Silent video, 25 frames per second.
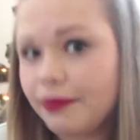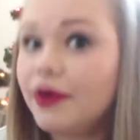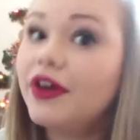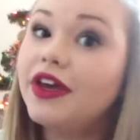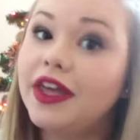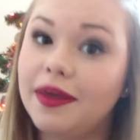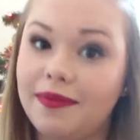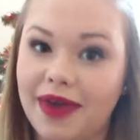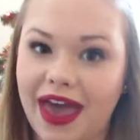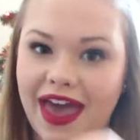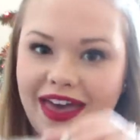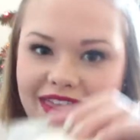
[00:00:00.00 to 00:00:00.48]

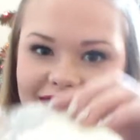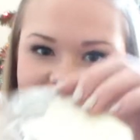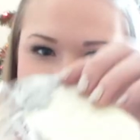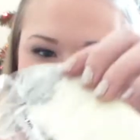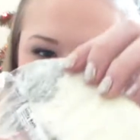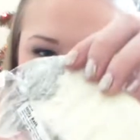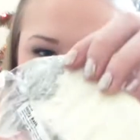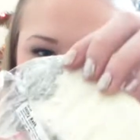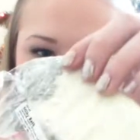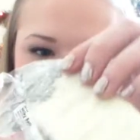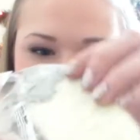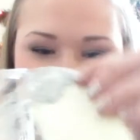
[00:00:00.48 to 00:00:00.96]
Milky
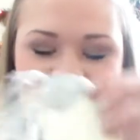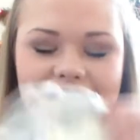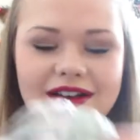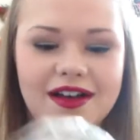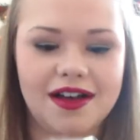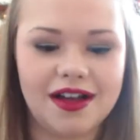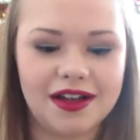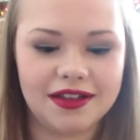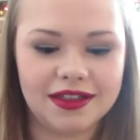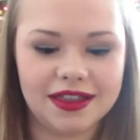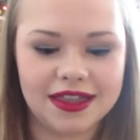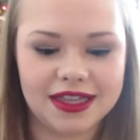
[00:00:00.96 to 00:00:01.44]
Bath. So it's
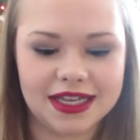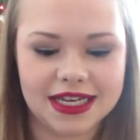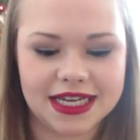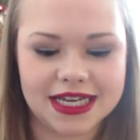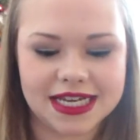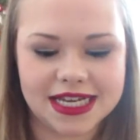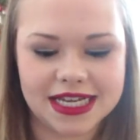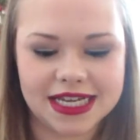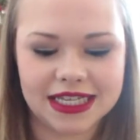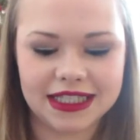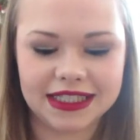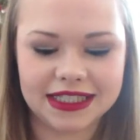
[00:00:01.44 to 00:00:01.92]
called
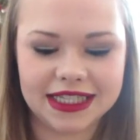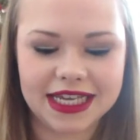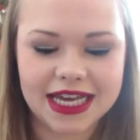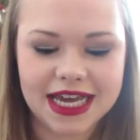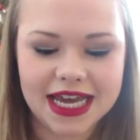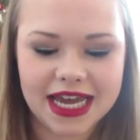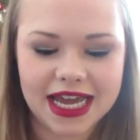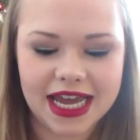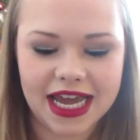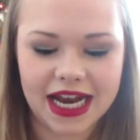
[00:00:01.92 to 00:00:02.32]
this.